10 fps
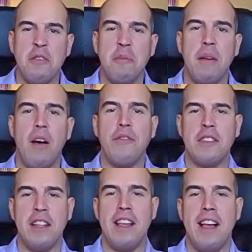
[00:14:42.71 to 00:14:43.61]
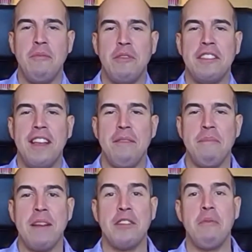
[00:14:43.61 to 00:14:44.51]
but obviously I would say
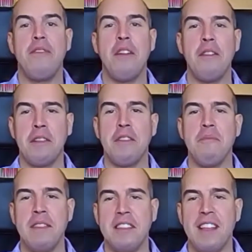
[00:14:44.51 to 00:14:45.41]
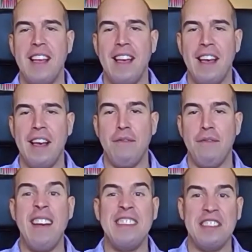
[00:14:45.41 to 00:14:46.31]
make sure we follow the government's
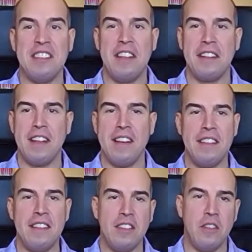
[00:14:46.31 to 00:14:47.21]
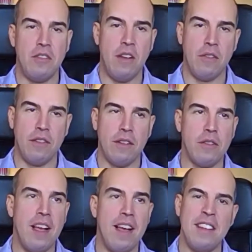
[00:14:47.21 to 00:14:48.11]
advice and guidance on good
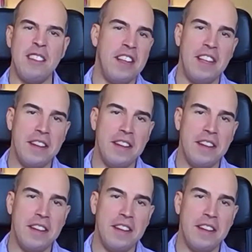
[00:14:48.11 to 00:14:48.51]
hygiene.